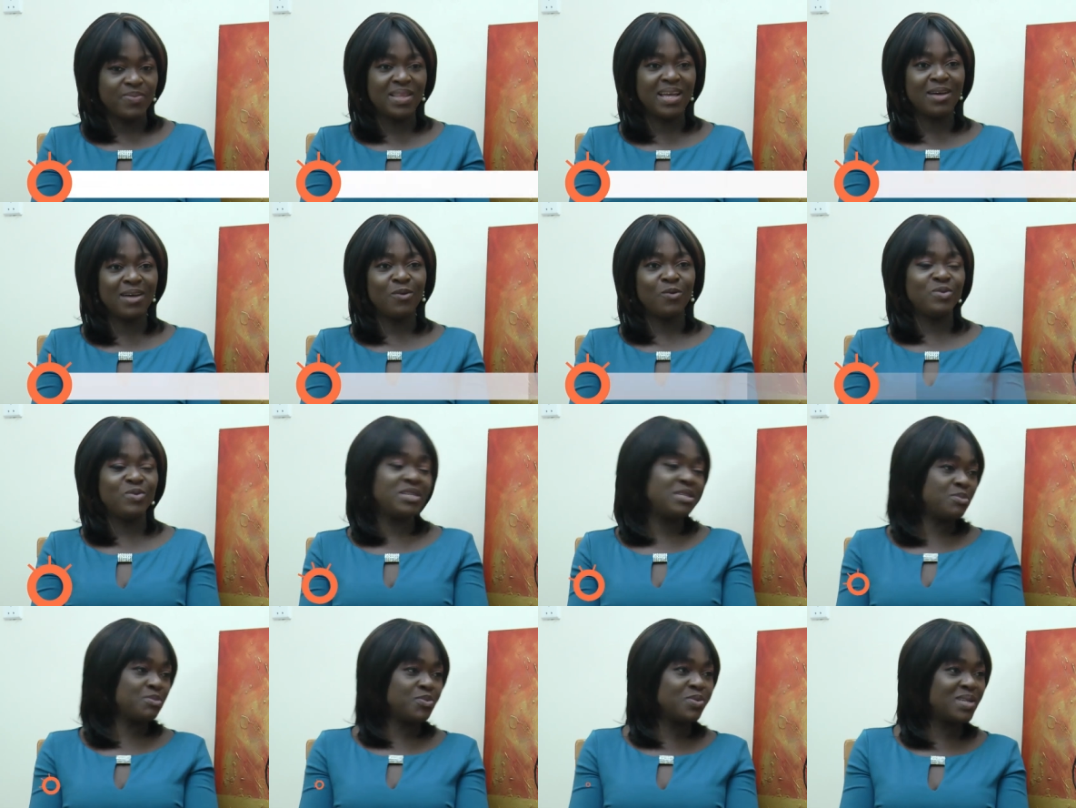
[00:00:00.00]
Now,
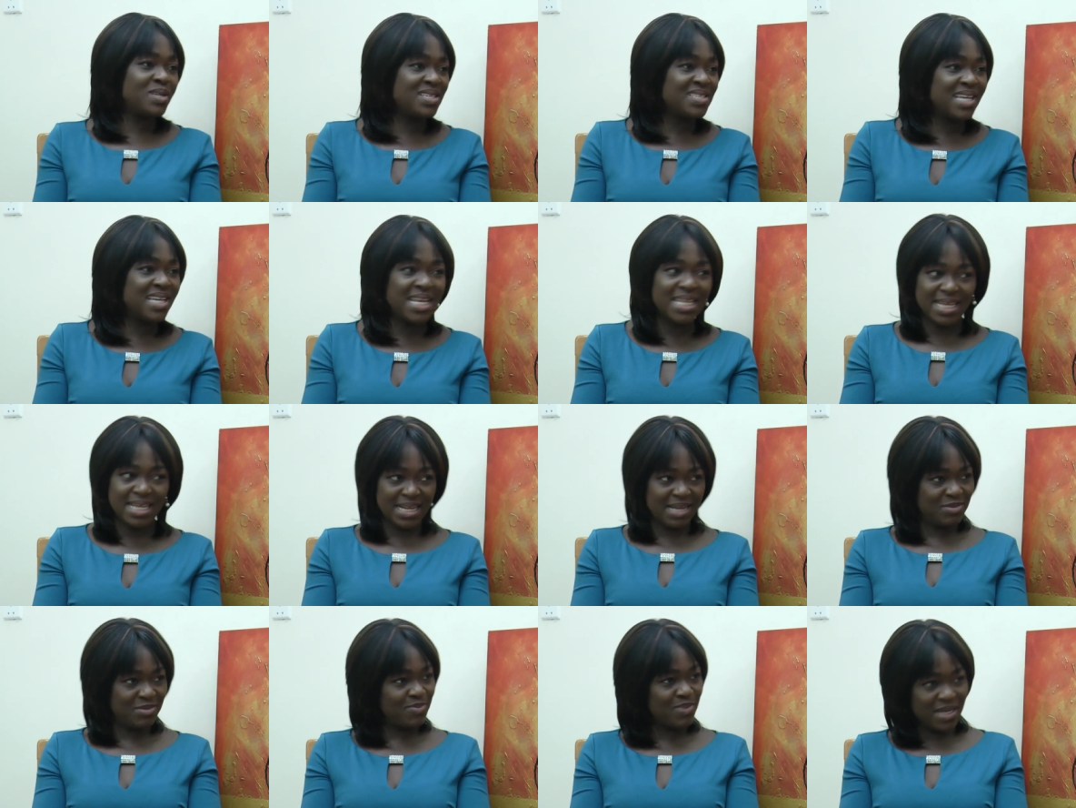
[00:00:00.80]
these people are saying
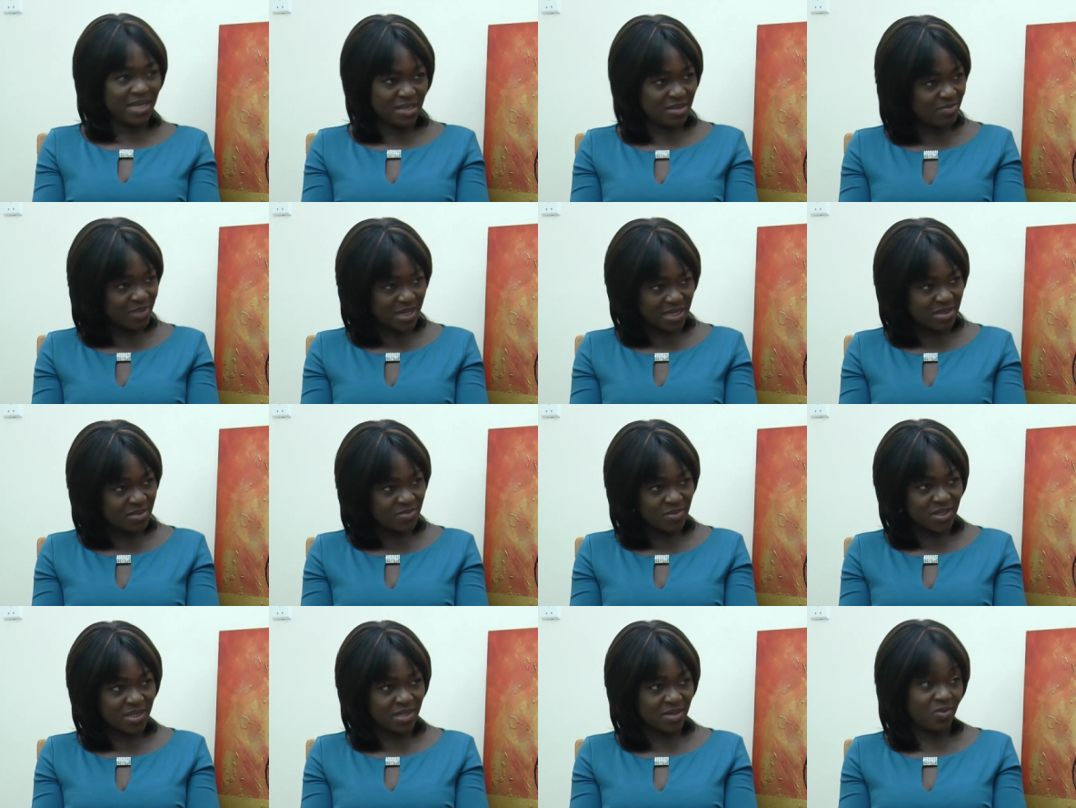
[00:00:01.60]
that I'm spending
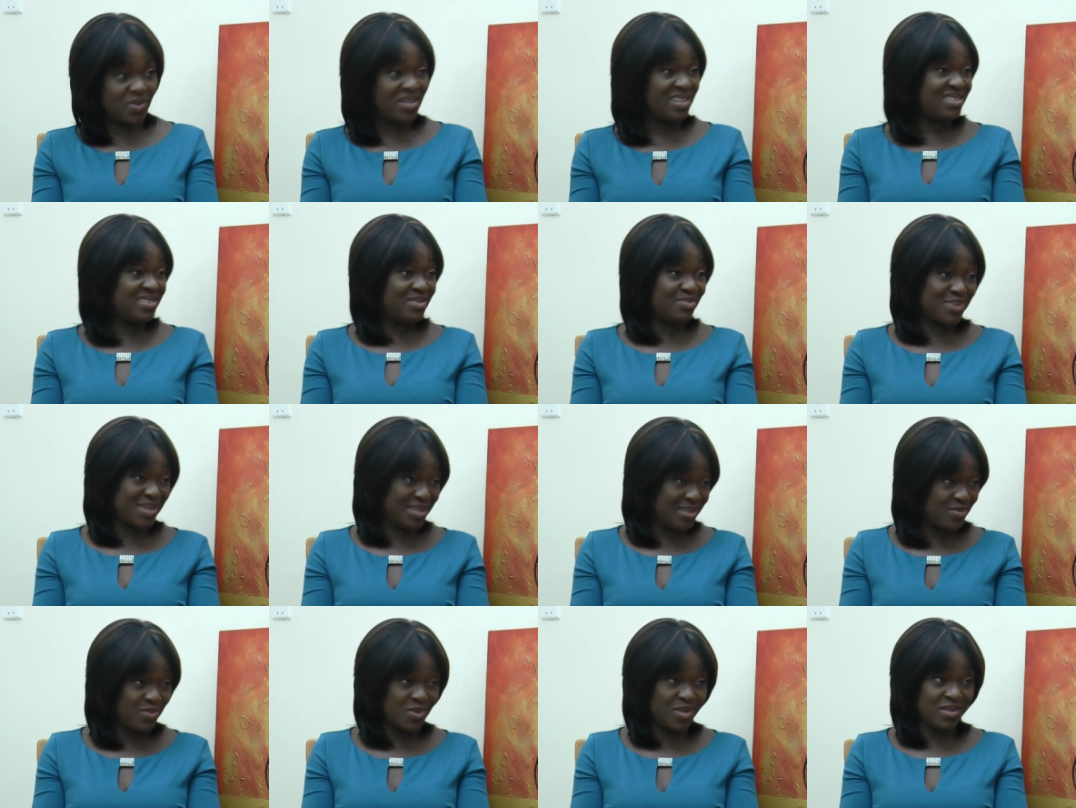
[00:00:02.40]
party money. Where is the
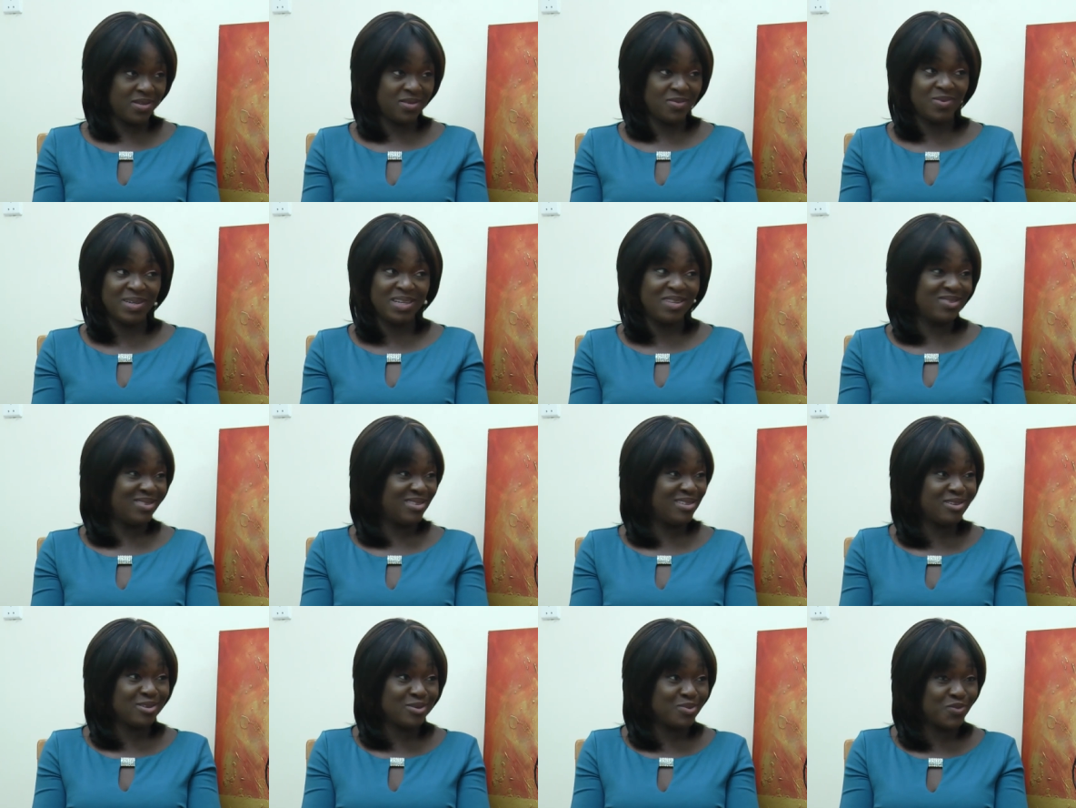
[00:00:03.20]
party money? Where
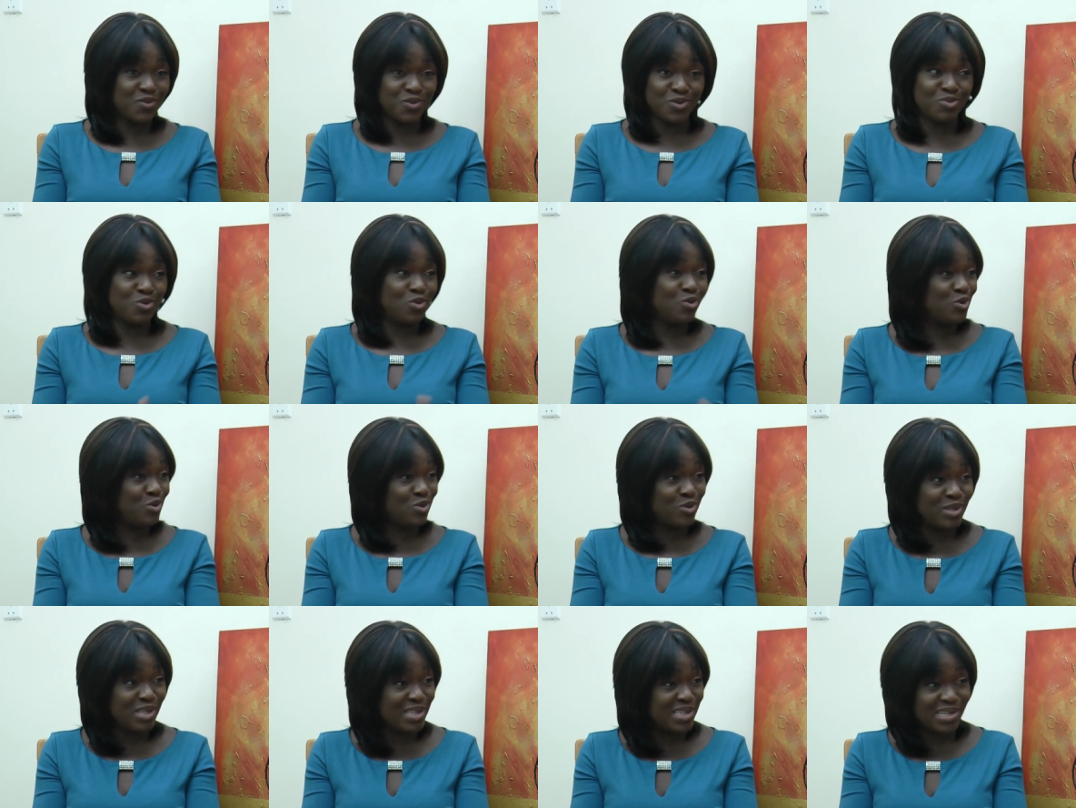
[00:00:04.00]
does it come from? Who
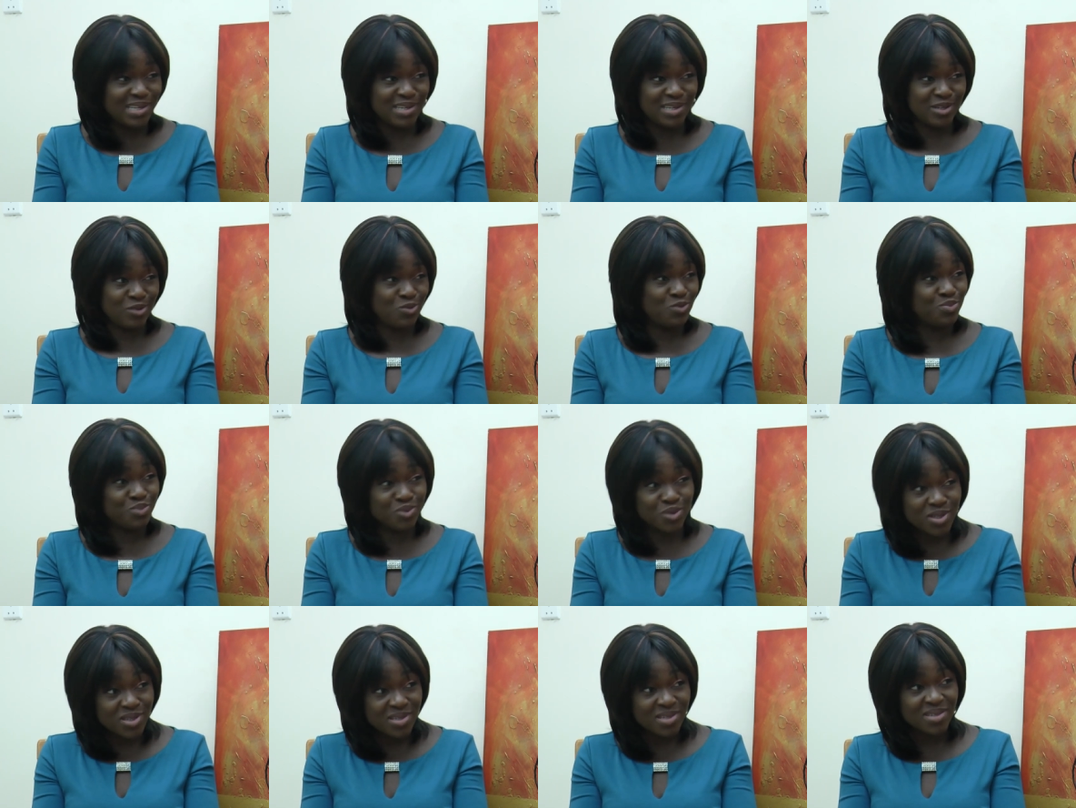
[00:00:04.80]
donated it? Who
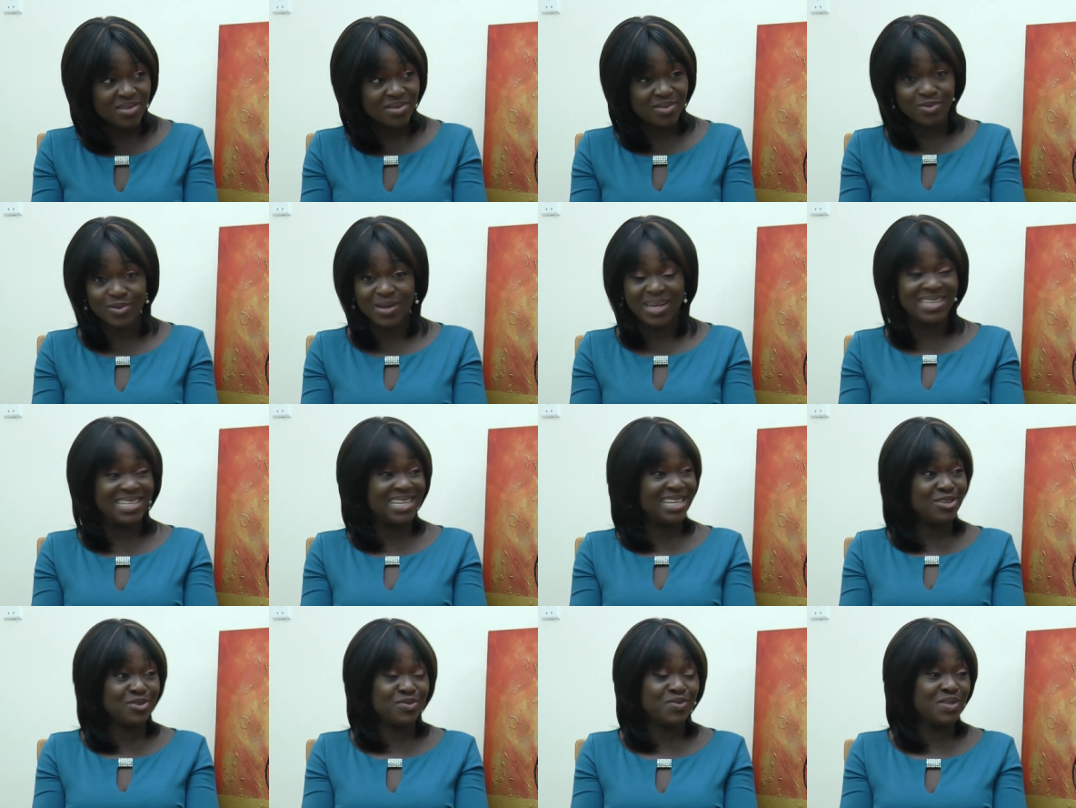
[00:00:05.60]
brought it? So at
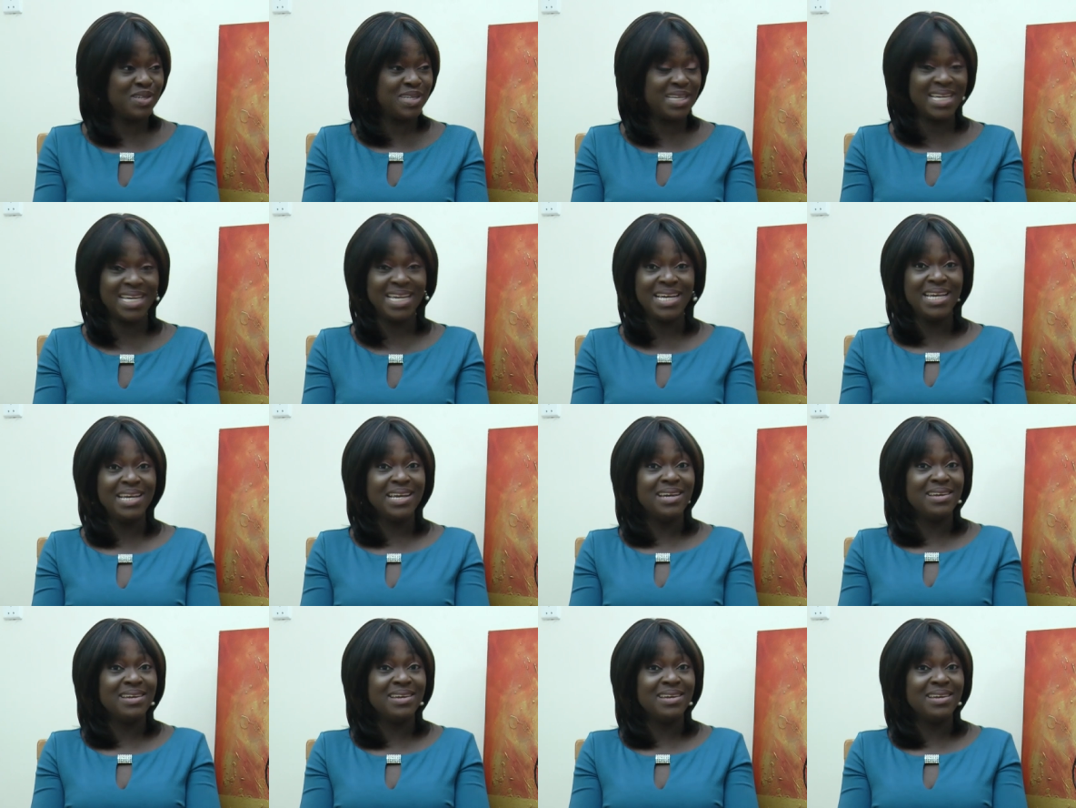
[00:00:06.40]
the end of the day,